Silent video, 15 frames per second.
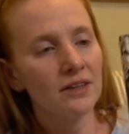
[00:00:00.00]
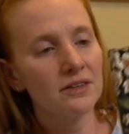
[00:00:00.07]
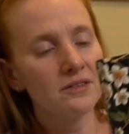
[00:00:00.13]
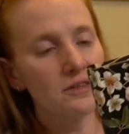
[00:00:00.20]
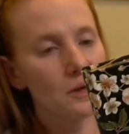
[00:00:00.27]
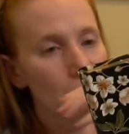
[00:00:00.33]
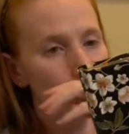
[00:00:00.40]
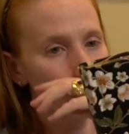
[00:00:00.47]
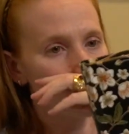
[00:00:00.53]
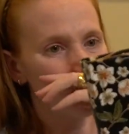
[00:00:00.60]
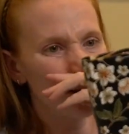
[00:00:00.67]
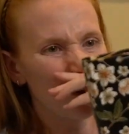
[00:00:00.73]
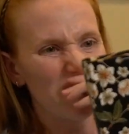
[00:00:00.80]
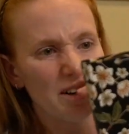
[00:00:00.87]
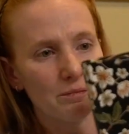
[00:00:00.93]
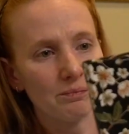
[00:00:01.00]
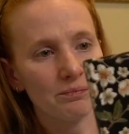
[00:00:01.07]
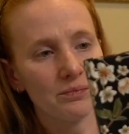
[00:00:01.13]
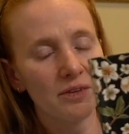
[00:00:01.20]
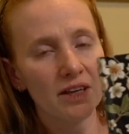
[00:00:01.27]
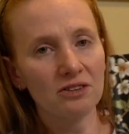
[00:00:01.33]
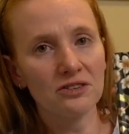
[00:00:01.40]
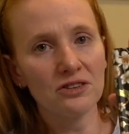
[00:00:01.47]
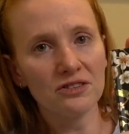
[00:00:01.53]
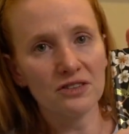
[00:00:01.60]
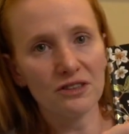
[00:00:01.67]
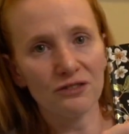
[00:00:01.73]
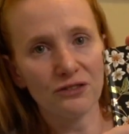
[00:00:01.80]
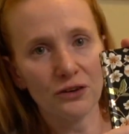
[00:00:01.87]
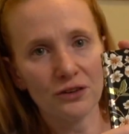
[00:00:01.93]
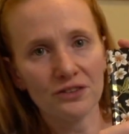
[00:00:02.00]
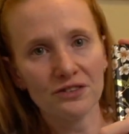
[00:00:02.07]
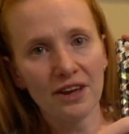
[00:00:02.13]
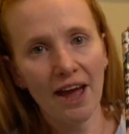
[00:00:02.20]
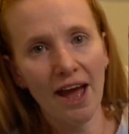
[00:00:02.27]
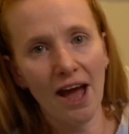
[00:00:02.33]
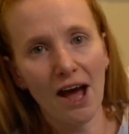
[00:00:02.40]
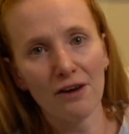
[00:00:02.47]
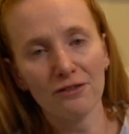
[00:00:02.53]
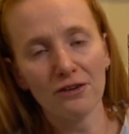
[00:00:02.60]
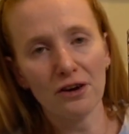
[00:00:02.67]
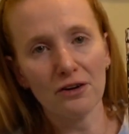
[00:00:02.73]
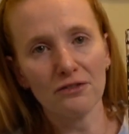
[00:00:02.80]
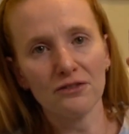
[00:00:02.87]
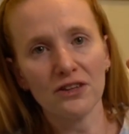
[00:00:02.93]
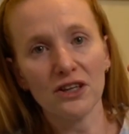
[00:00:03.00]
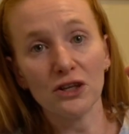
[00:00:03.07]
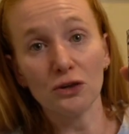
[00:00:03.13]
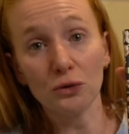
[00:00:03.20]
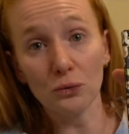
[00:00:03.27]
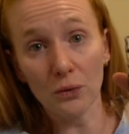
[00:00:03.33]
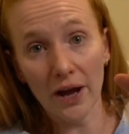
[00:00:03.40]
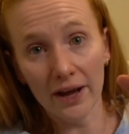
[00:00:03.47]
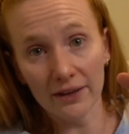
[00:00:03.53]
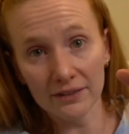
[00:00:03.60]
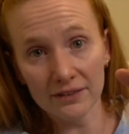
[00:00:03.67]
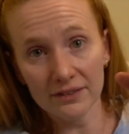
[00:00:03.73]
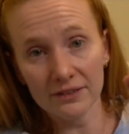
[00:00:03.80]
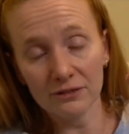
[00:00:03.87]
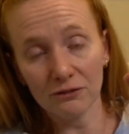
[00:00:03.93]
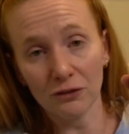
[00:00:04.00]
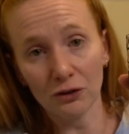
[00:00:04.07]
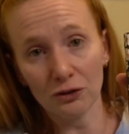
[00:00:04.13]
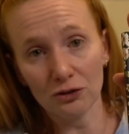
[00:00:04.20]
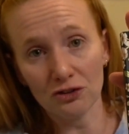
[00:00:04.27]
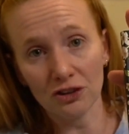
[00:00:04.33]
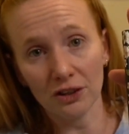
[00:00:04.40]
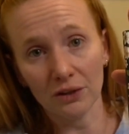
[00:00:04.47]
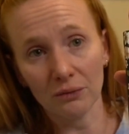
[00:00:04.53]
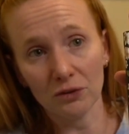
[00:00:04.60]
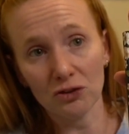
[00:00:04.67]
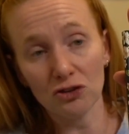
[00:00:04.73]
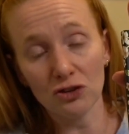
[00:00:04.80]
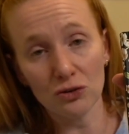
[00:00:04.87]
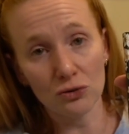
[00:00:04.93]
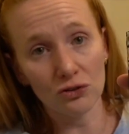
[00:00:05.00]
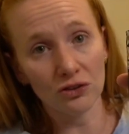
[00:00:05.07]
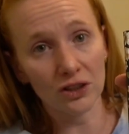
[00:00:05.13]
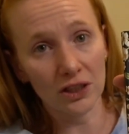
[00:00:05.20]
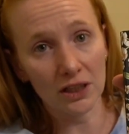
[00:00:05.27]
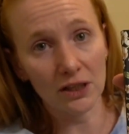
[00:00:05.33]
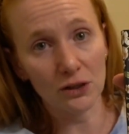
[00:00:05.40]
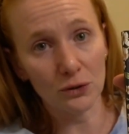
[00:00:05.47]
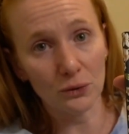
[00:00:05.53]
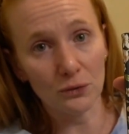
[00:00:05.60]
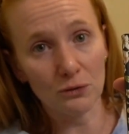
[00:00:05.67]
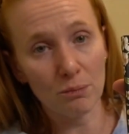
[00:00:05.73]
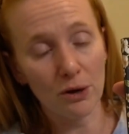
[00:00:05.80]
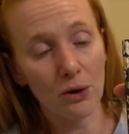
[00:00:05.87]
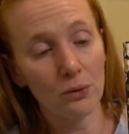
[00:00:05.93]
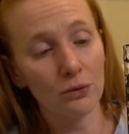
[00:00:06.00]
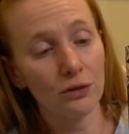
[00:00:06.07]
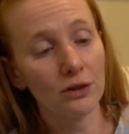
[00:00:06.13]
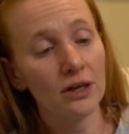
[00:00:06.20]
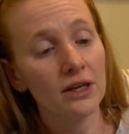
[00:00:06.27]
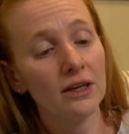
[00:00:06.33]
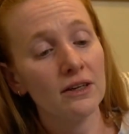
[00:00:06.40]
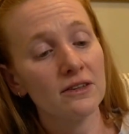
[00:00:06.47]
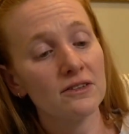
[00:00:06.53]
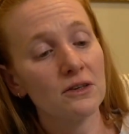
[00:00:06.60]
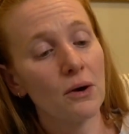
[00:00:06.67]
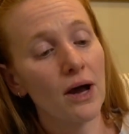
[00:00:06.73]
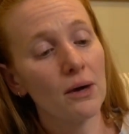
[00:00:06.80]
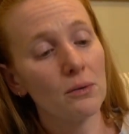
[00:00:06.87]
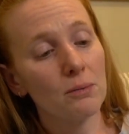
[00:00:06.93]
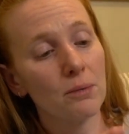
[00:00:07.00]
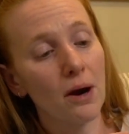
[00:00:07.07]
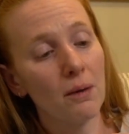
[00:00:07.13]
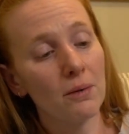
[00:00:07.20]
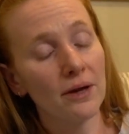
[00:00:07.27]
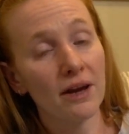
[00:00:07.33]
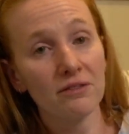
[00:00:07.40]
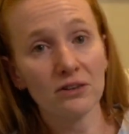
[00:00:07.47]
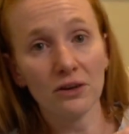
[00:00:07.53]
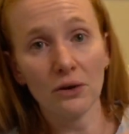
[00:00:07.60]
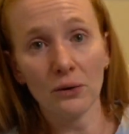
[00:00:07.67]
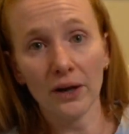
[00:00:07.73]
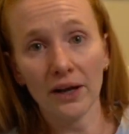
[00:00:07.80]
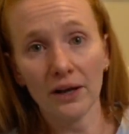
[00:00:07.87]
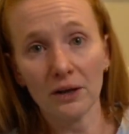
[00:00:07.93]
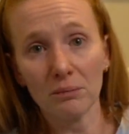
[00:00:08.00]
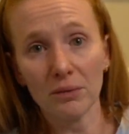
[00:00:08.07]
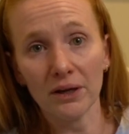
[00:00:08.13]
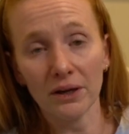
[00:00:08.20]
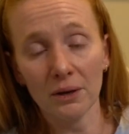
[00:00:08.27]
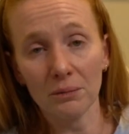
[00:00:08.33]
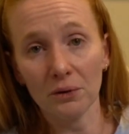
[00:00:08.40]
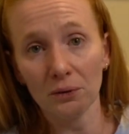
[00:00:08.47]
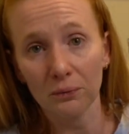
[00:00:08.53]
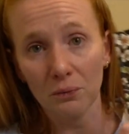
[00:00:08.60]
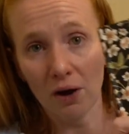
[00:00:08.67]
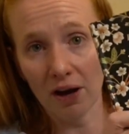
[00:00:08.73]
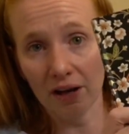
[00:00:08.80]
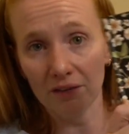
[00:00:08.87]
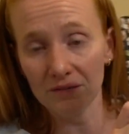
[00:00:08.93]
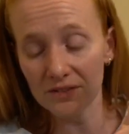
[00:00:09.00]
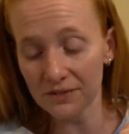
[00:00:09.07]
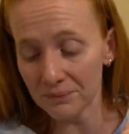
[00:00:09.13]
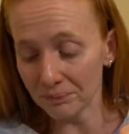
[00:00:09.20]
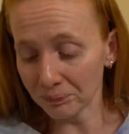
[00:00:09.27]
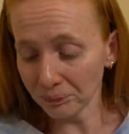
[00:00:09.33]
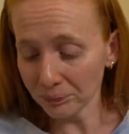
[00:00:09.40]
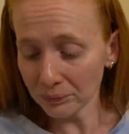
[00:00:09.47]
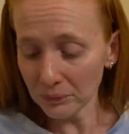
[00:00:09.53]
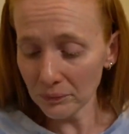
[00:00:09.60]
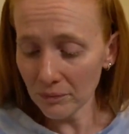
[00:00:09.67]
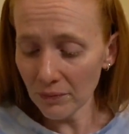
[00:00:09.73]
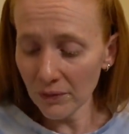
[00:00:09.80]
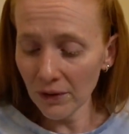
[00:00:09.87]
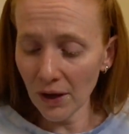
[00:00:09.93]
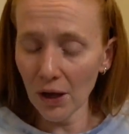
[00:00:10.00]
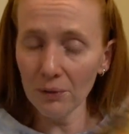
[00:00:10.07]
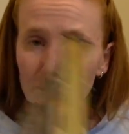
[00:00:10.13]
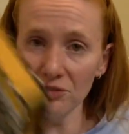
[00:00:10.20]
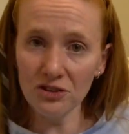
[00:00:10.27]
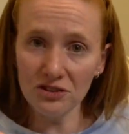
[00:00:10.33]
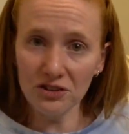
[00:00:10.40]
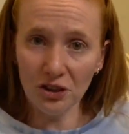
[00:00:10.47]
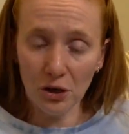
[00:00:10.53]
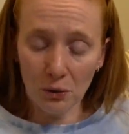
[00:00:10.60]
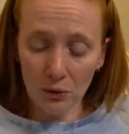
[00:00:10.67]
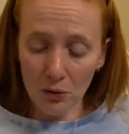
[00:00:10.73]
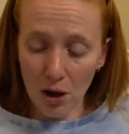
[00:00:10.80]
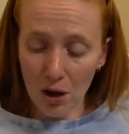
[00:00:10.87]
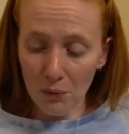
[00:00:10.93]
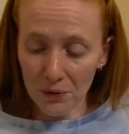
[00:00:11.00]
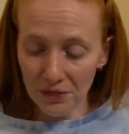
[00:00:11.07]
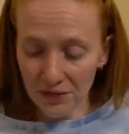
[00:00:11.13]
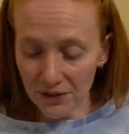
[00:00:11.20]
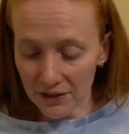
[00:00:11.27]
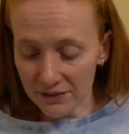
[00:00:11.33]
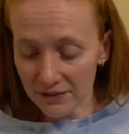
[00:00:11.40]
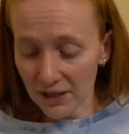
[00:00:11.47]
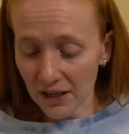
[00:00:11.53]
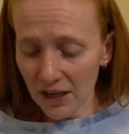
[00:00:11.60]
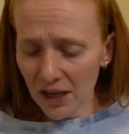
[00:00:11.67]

So um, that's just the first half of the US version, which usually includes both. So I will probably have to go ahead and pick up Good Wives um, just to go along with this.